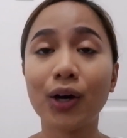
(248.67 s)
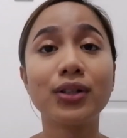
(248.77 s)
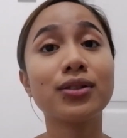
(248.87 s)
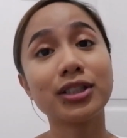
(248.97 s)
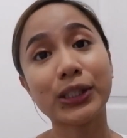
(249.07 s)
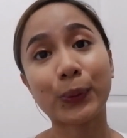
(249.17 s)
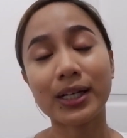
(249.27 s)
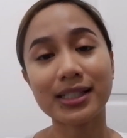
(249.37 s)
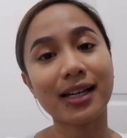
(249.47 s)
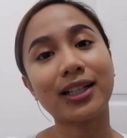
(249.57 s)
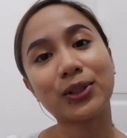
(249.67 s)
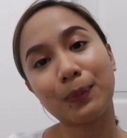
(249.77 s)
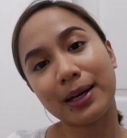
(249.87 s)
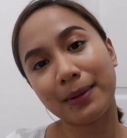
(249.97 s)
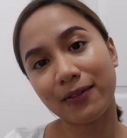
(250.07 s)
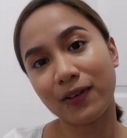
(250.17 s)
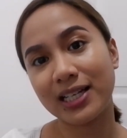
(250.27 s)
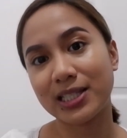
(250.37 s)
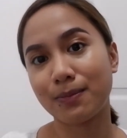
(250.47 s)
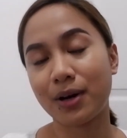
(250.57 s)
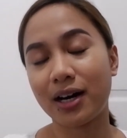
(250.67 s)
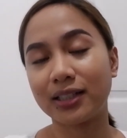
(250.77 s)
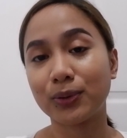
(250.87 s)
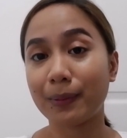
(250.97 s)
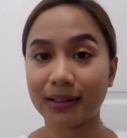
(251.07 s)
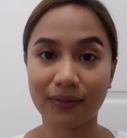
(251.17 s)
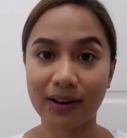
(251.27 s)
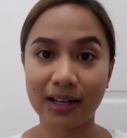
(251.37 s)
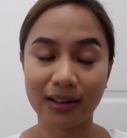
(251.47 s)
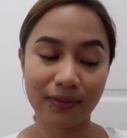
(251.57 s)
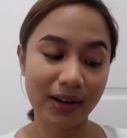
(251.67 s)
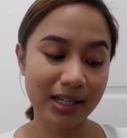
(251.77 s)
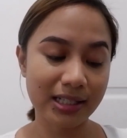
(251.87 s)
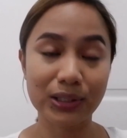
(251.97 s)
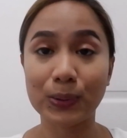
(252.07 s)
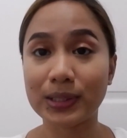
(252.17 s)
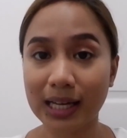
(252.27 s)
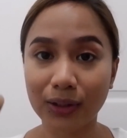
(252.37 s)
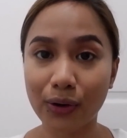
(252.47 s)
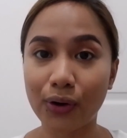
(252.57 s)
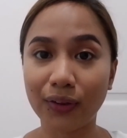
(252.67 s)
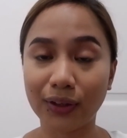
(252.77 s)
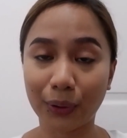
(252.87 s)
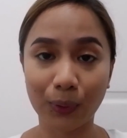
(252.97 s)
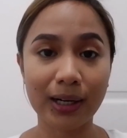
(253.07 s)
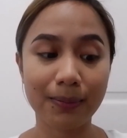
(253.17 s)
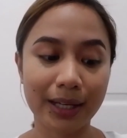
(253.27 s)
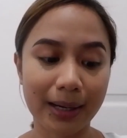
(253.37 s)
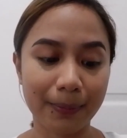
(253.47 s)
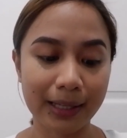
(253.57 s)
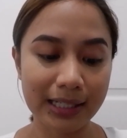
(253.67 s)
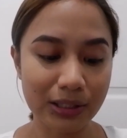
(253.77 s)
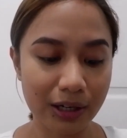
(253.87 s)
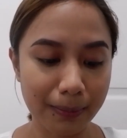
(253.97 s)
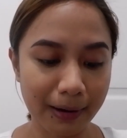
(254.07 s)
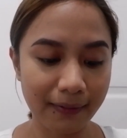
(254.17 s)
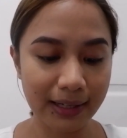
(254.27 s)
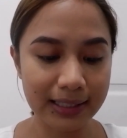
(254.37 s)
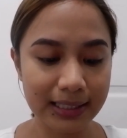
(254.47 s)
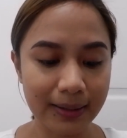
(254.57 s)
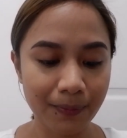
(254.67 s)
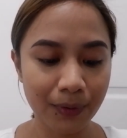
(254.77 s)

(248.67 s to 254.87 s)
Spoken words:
So I just want to set it to make my face, to mattify the face and to set all the cream that I placed on my face.